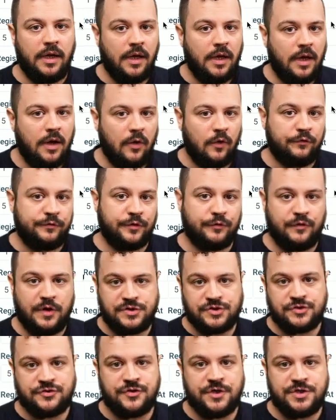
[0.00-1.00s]
of your
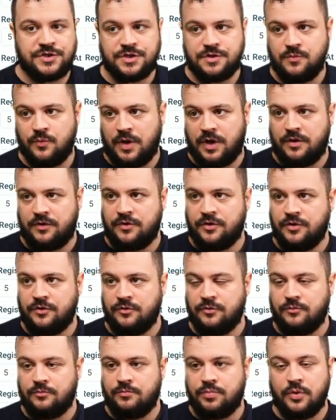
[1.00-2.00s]
registration, whether
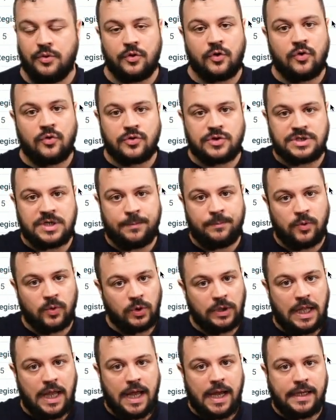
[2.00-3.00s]
you put the course up
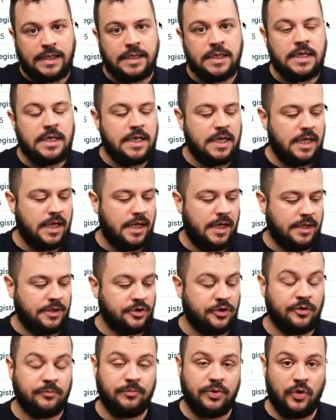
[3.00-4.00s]
online, you
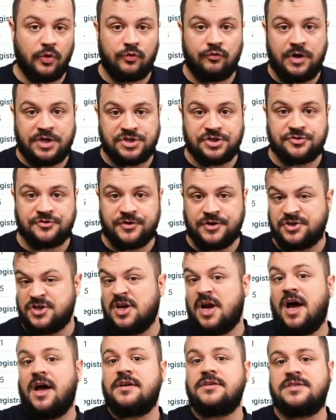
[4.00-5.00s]
can block registration
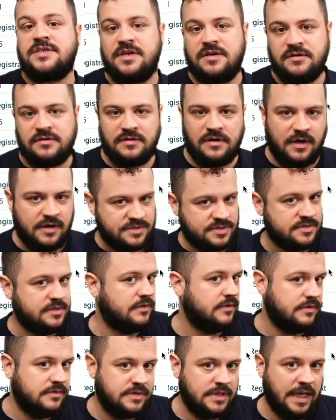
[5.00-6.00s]
until a
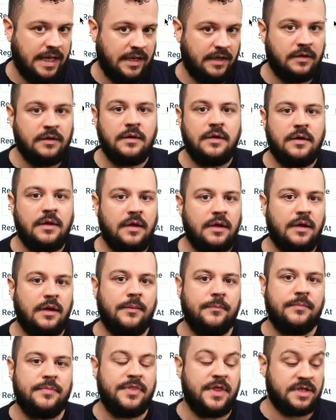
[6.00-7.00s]
certain date.
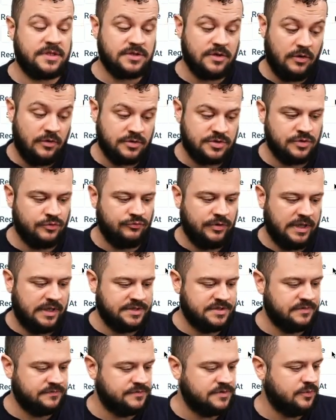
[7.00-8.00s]
That's also
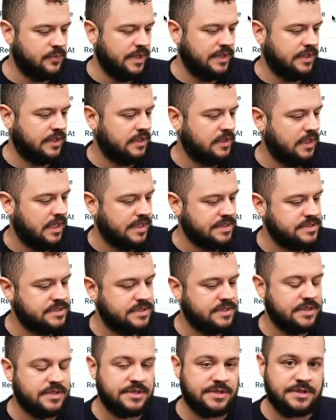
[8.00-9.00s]
relative to when the class
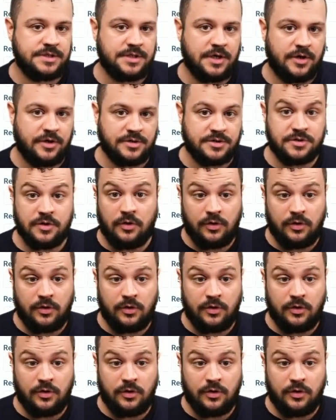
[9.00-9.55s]
starts or